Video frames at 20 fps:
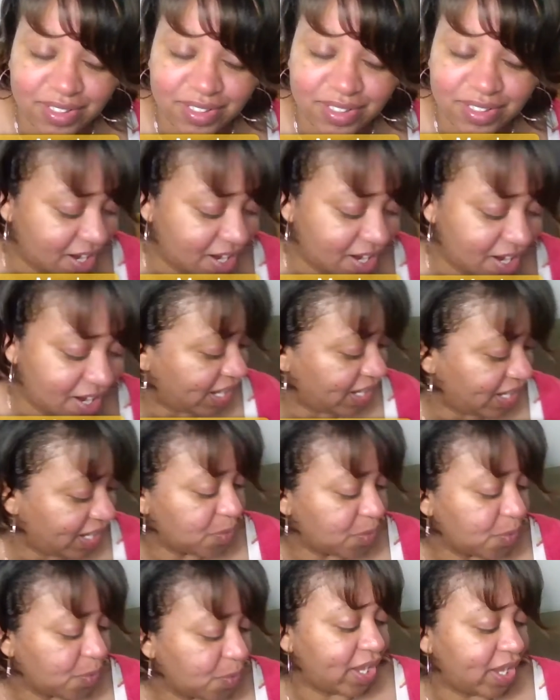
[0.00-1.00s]
All right.
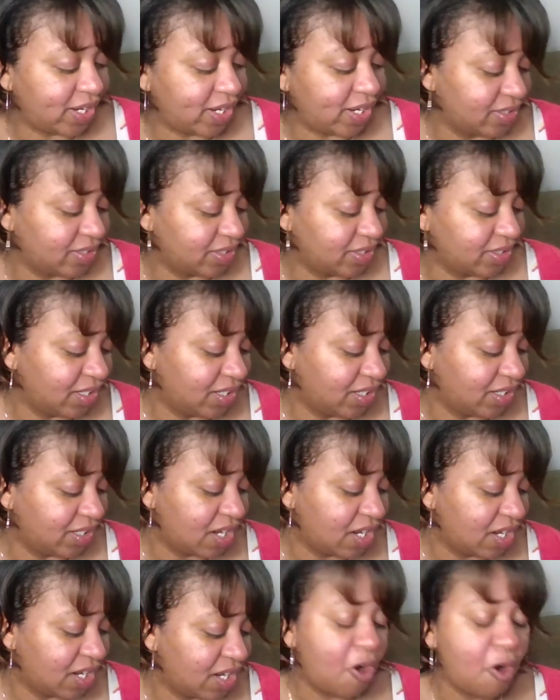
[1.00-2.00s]
One,
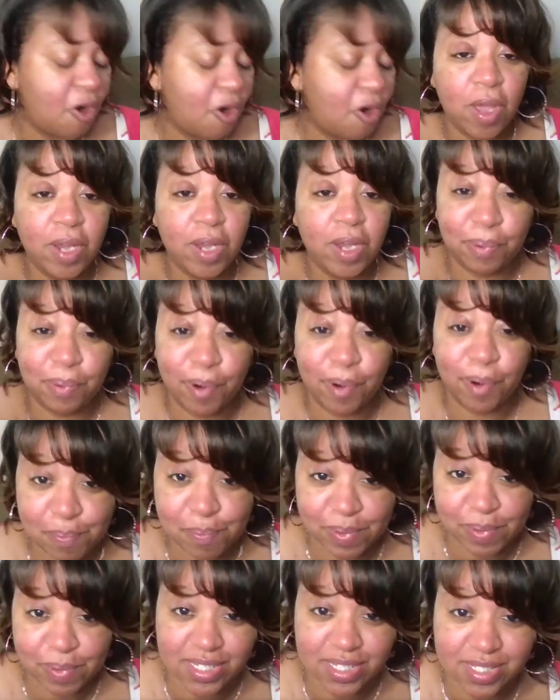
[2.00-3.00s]
on
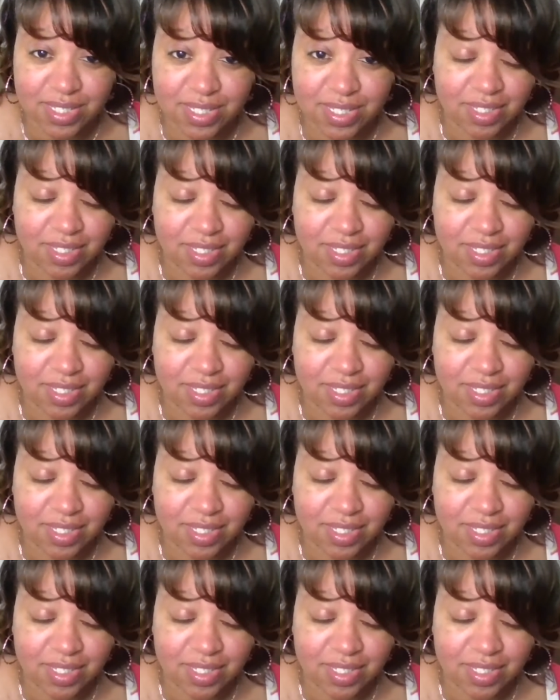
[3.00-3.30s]
purpose,